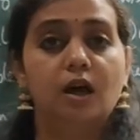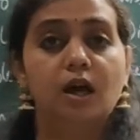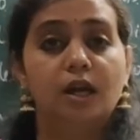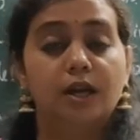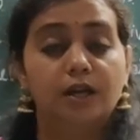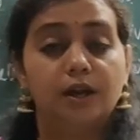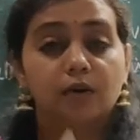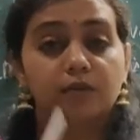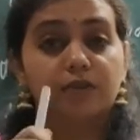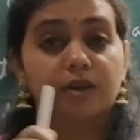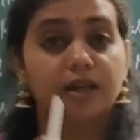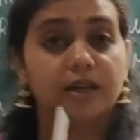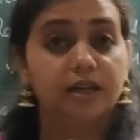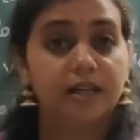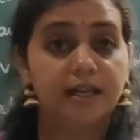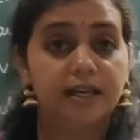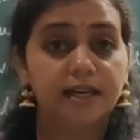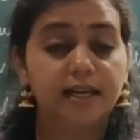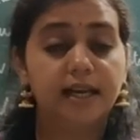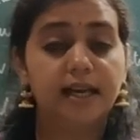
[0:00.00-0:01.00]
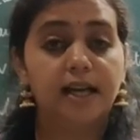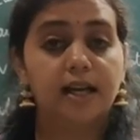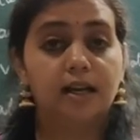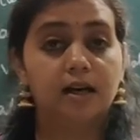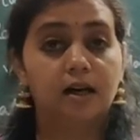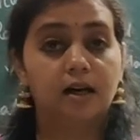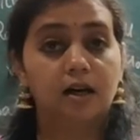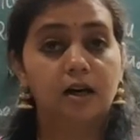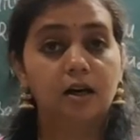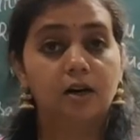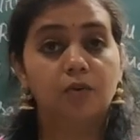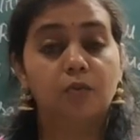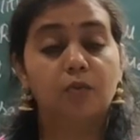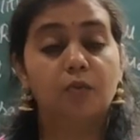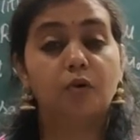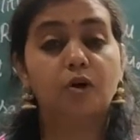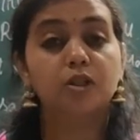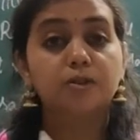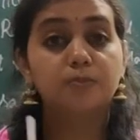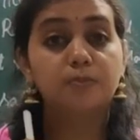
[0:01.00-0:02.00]
Now the retailer
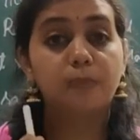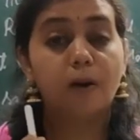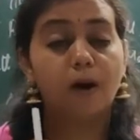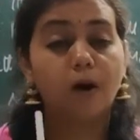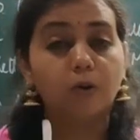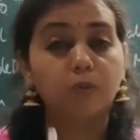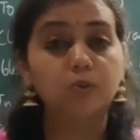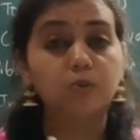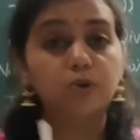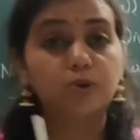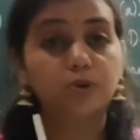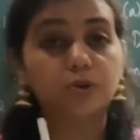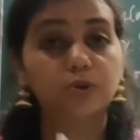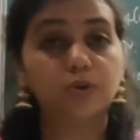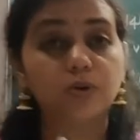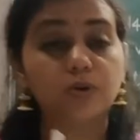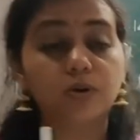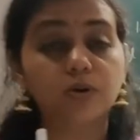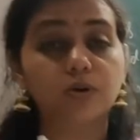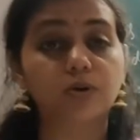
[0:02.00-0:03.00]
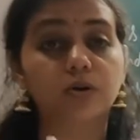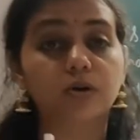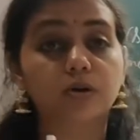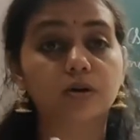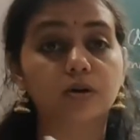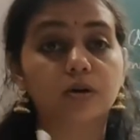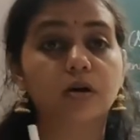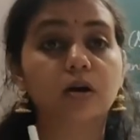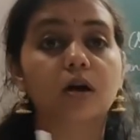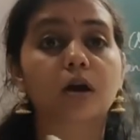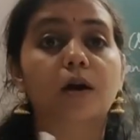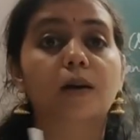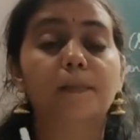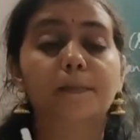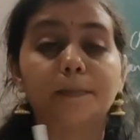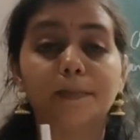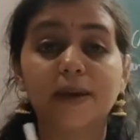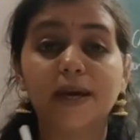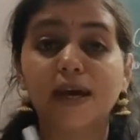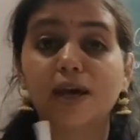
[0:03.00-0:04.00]
was bound to
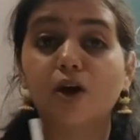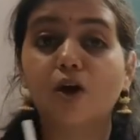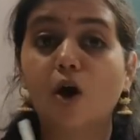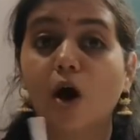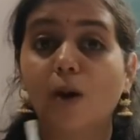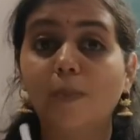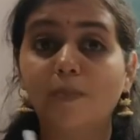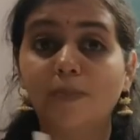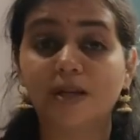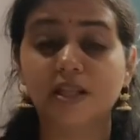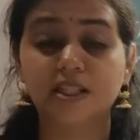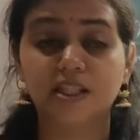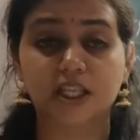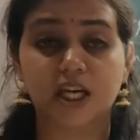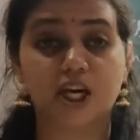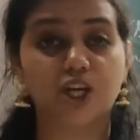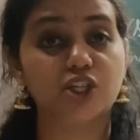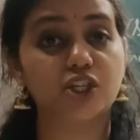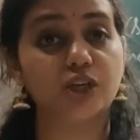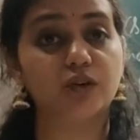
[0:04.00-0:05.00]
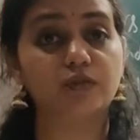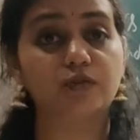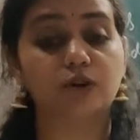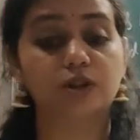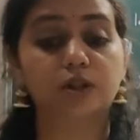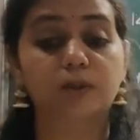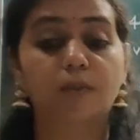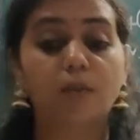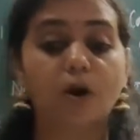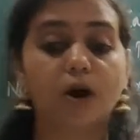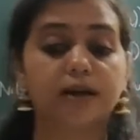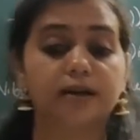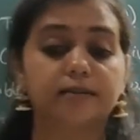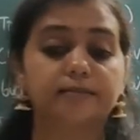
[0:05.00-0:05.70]
pay compensation for the boy.